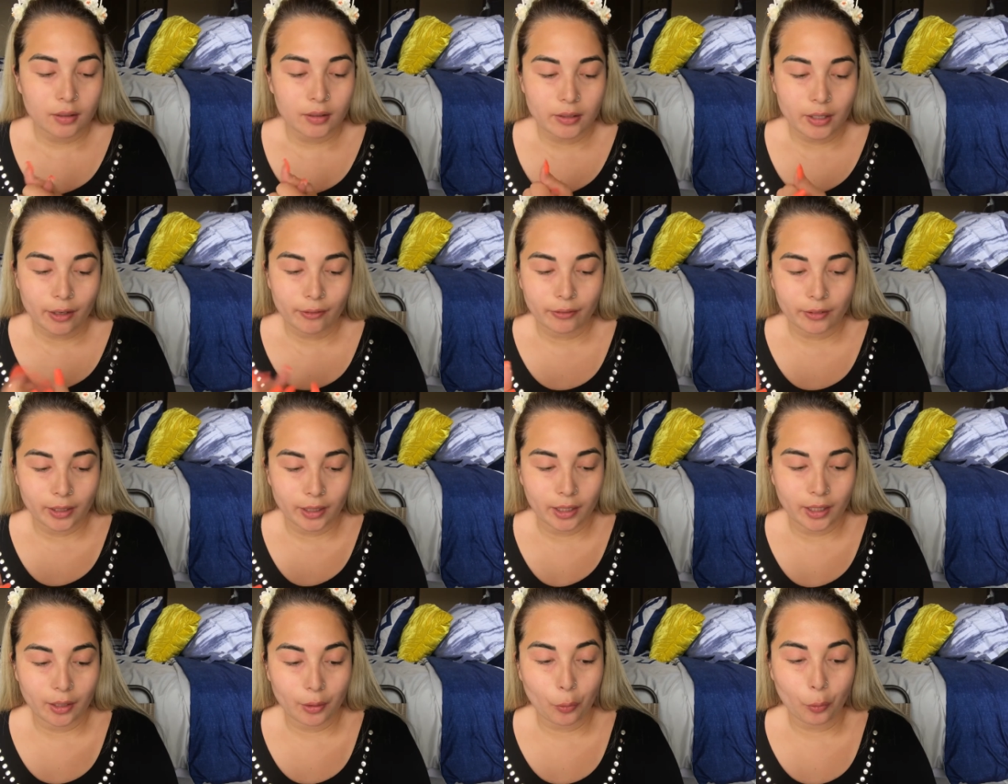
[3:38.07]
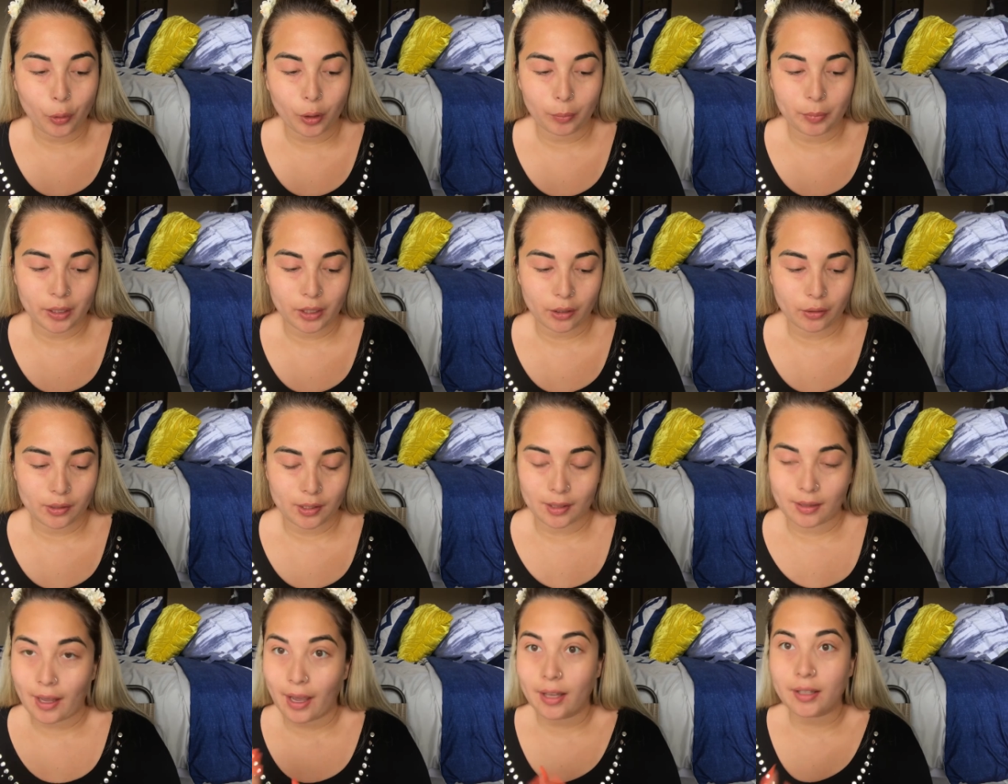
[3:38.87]
Definitely will be
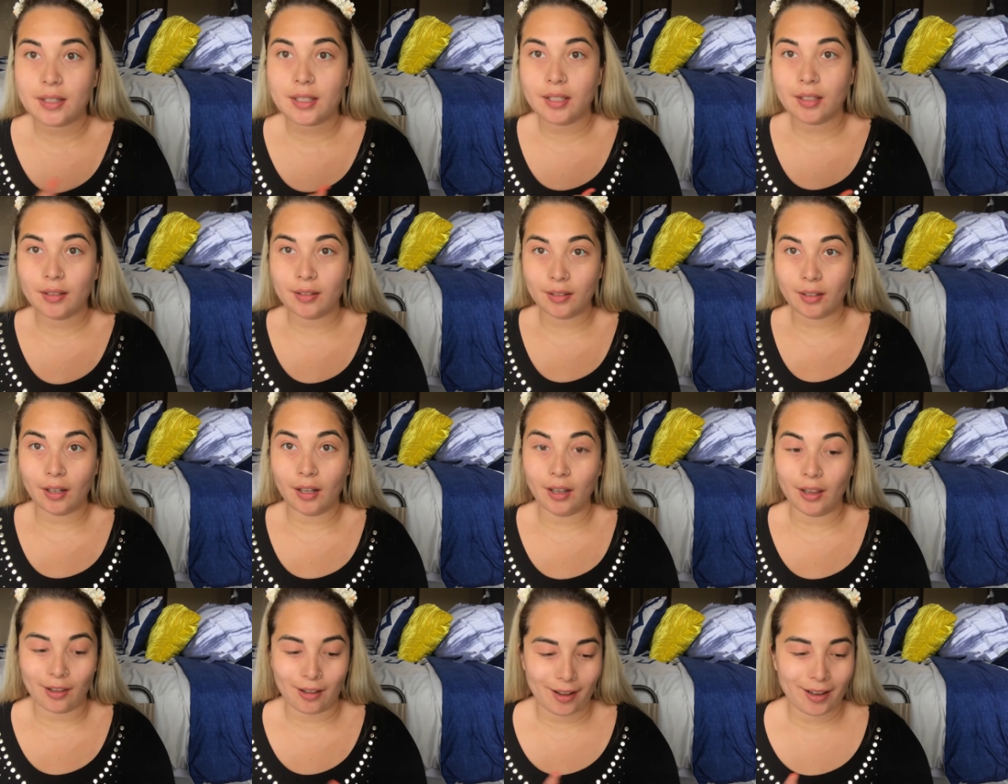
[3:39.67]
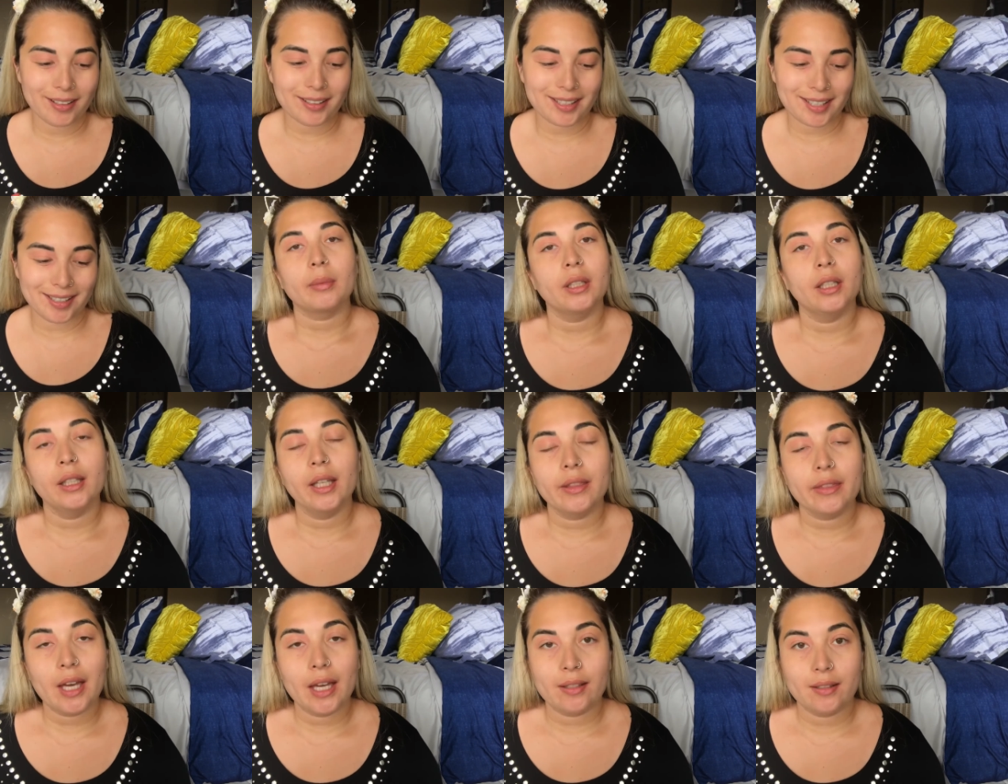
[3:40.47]
using that a lot. I'm gonna
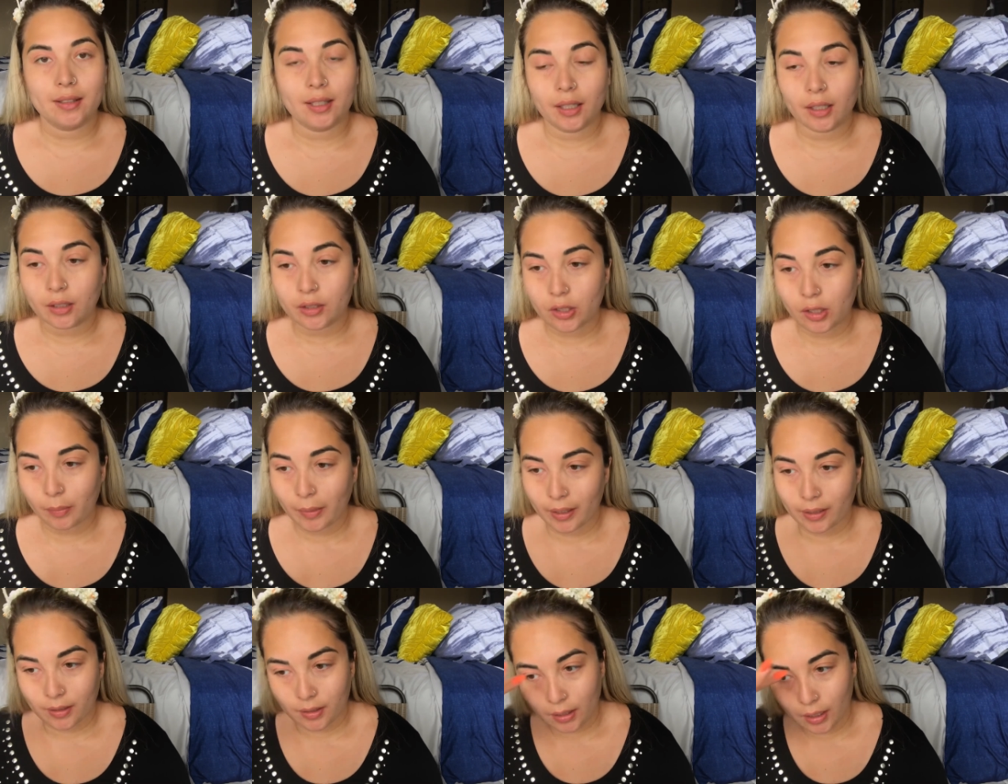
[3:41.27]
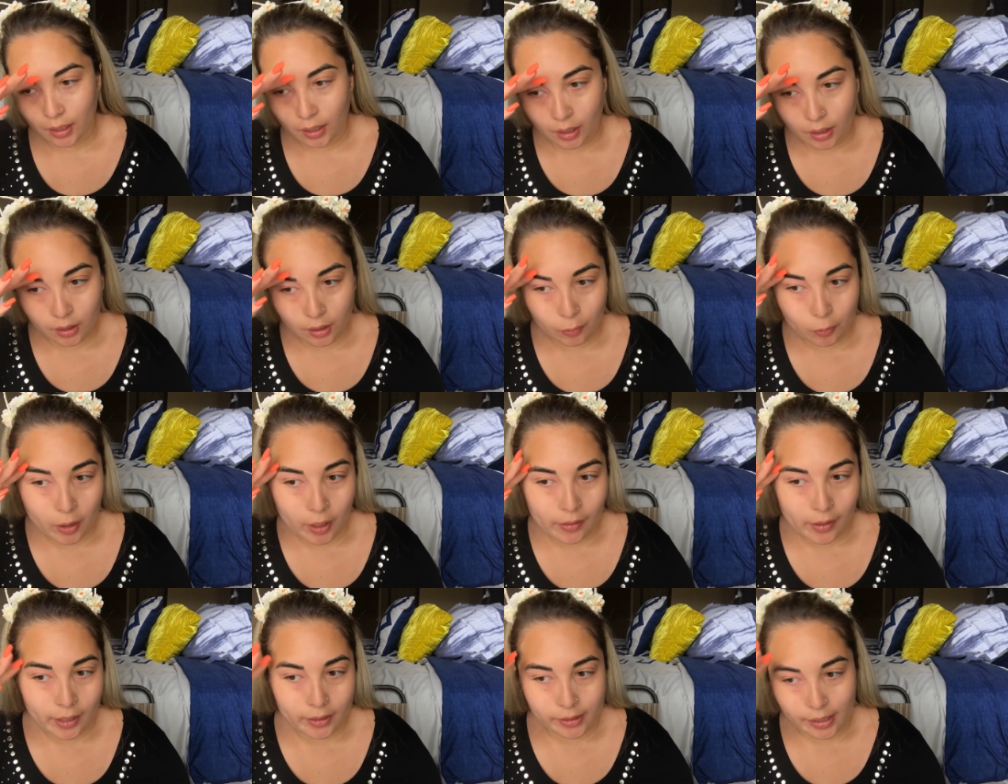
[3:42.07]
let that sink into my skin, and
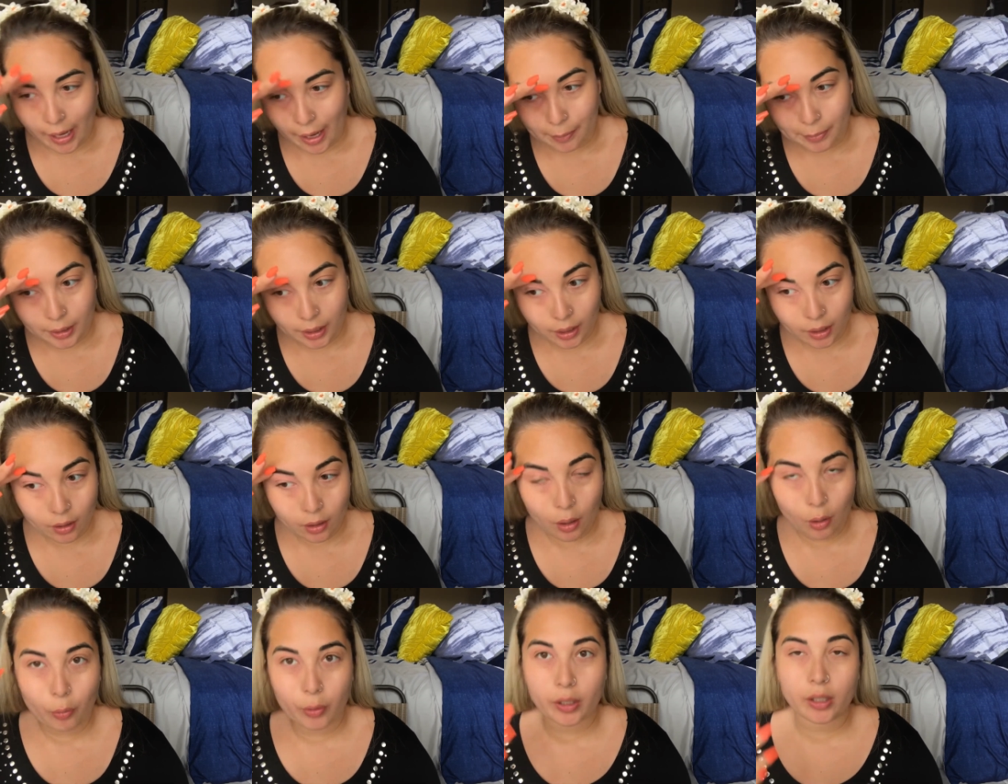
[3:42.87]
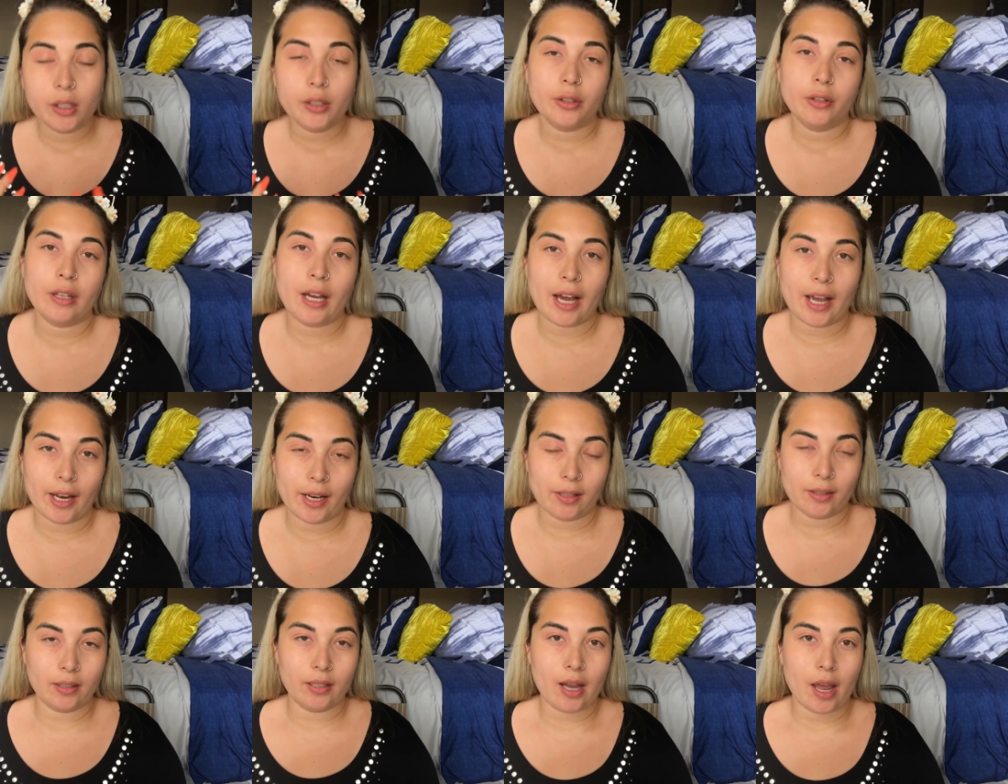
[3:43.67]
while that's happening, we're gonna do the
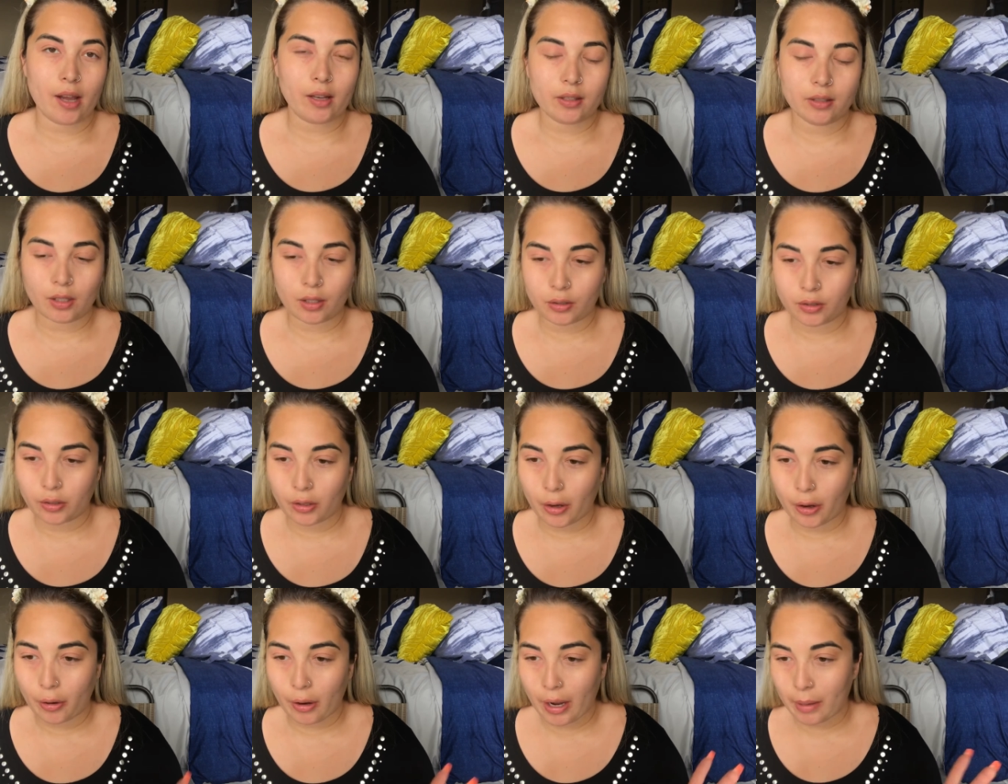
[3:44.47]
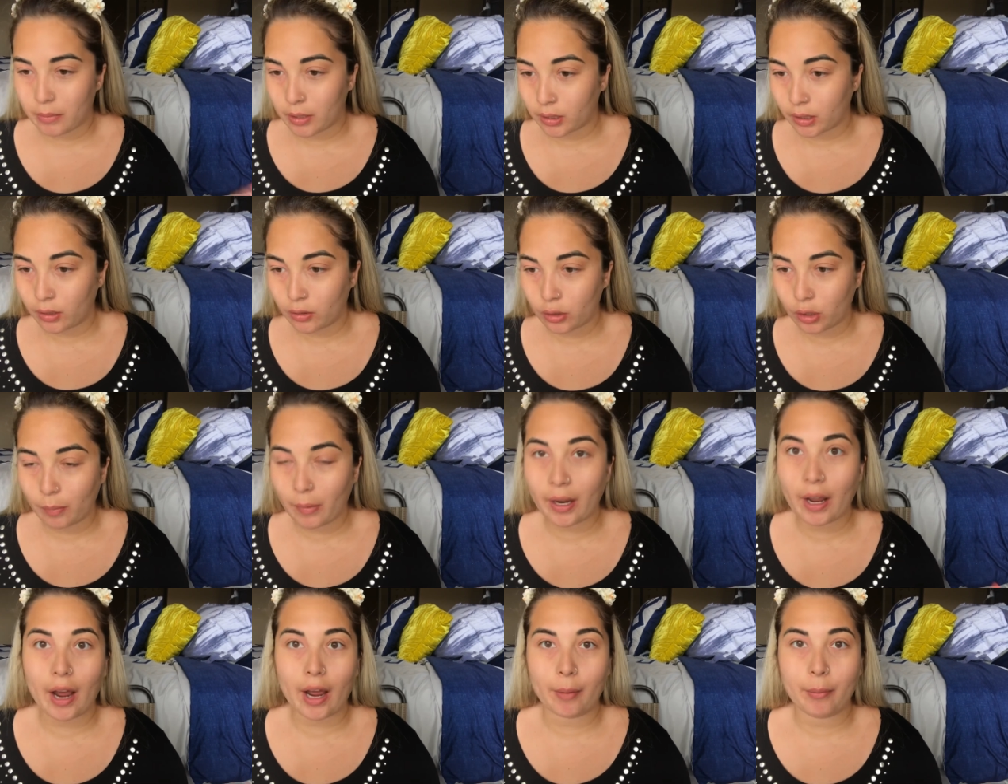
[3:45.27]
eyes next. So I'm just gonna do
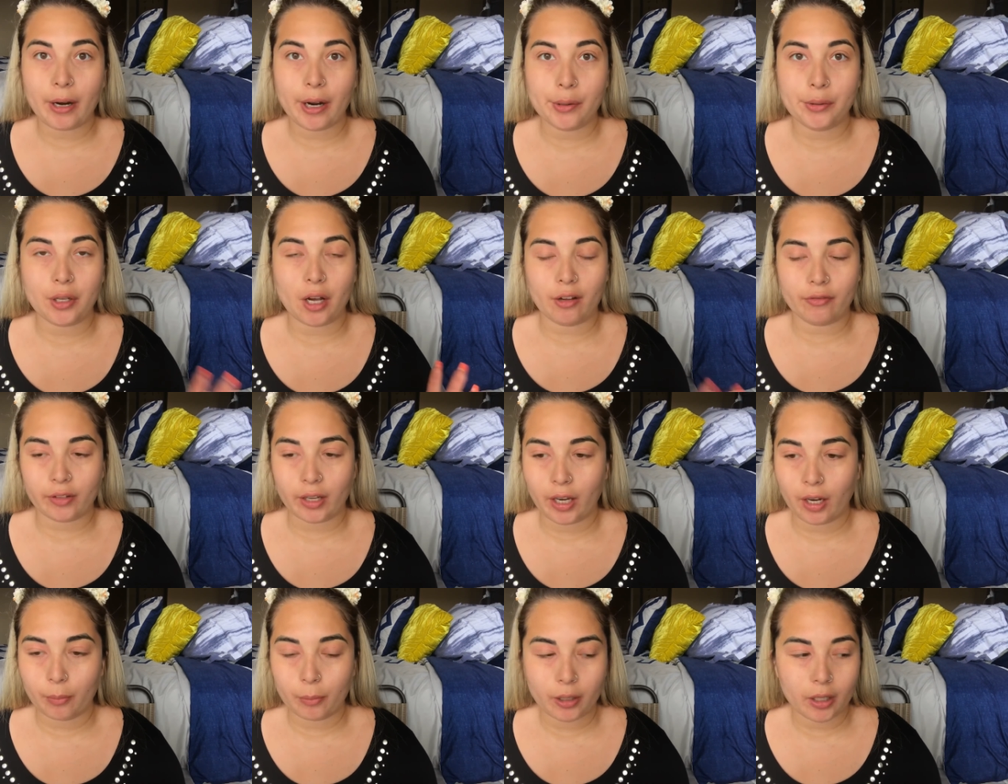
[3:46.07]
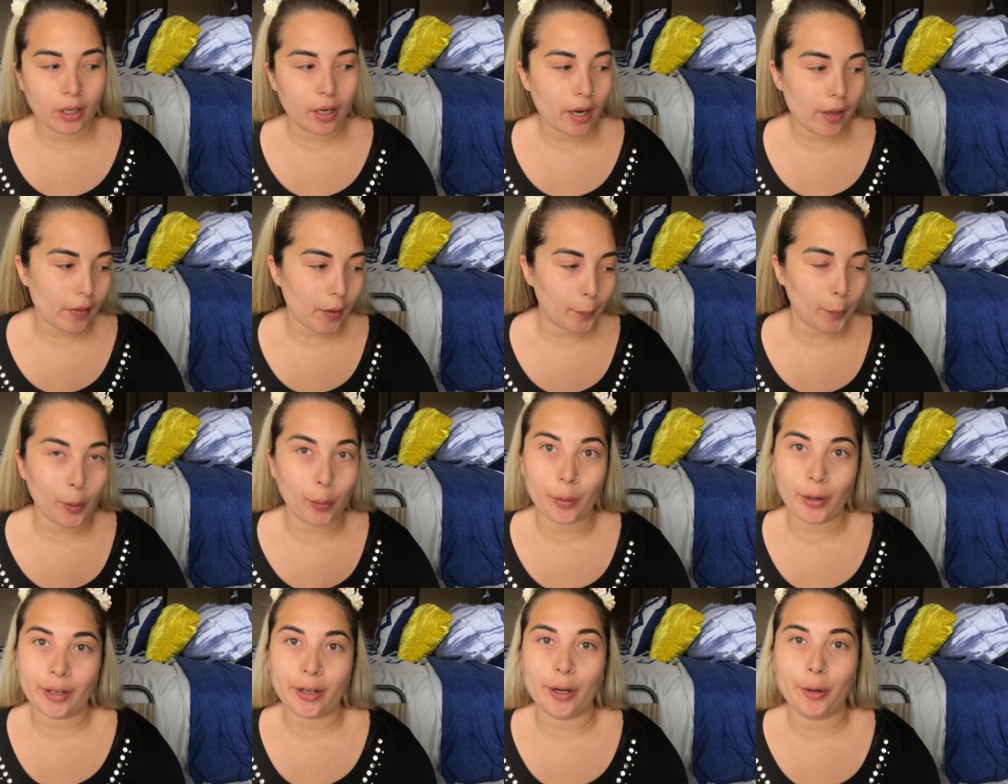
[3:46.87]
my eyebrows off camera, and then we'll
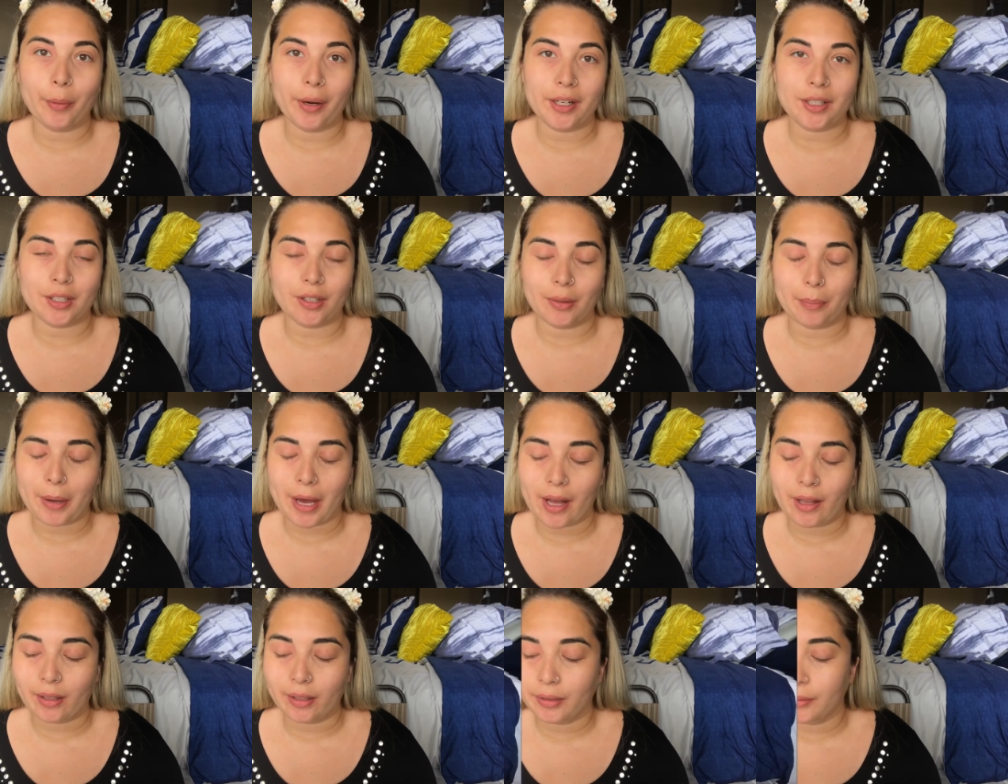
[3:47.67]
work our way to the palette.